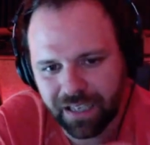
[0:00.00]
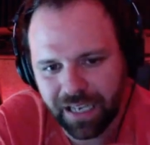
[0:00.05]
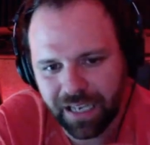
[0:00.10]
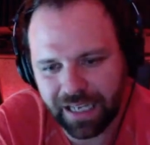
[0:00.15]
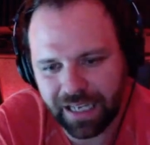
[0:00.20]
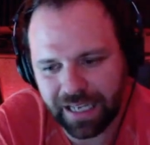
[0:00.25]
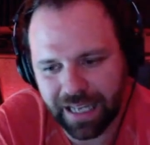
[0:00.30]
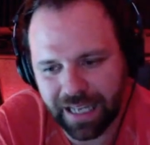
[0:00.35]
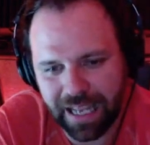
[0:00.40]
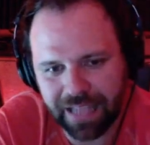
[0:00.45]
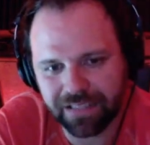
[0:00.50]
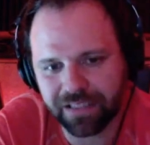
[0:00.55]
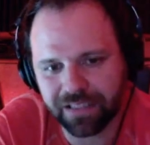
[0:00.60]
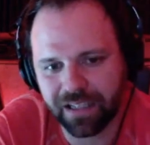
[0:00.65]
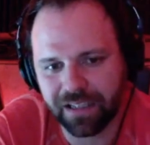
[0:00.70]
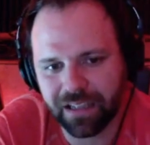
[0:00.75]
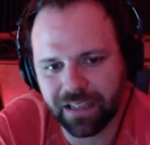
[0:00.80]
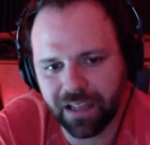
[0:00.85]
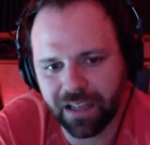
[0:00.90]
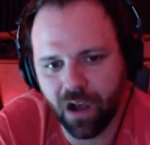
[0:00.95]
and he has
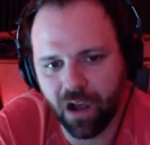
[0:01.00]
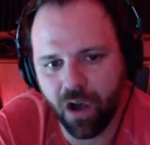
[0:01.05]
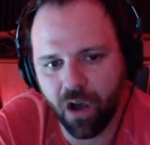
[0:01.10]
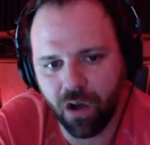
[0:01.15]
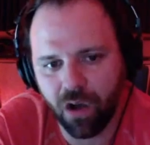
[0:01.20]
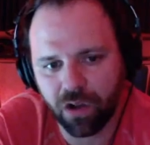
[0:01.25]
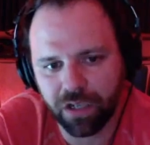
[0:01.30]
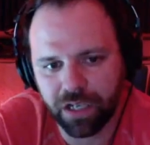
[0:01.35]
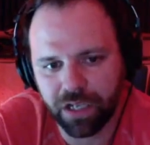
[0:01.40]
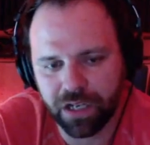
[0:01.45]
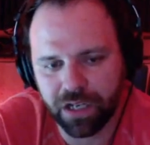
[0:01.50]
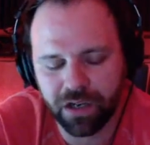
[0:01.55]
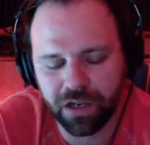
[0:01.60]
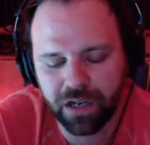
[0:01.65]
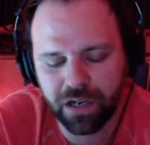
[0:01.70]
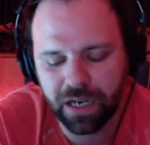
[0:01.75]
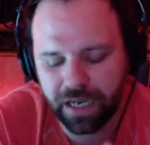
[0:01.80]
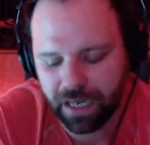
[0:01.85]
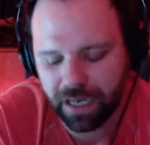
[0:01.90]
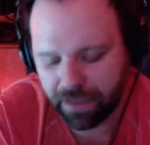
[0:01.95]
done it all year.
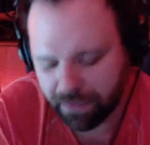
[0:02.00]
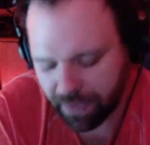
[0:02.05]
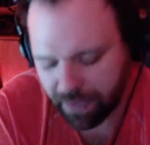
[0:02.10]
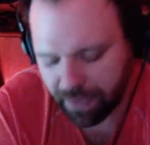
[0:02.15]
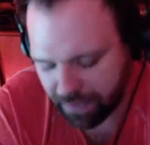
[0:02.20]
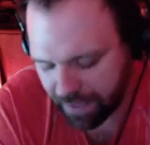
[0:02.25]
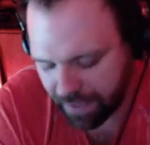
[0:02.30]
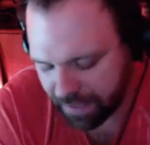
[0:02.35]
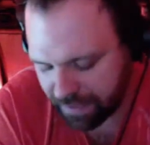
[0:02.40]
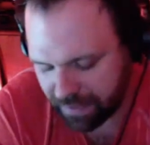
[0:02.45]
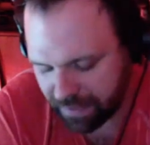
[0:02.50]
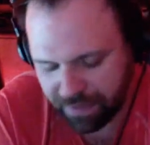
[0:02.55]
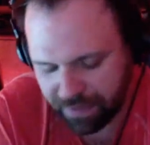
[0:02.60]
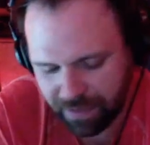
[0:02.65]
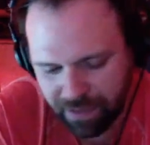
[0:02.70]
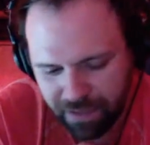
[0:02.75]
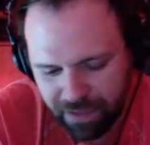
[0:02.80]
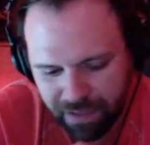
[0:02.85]
And I think that's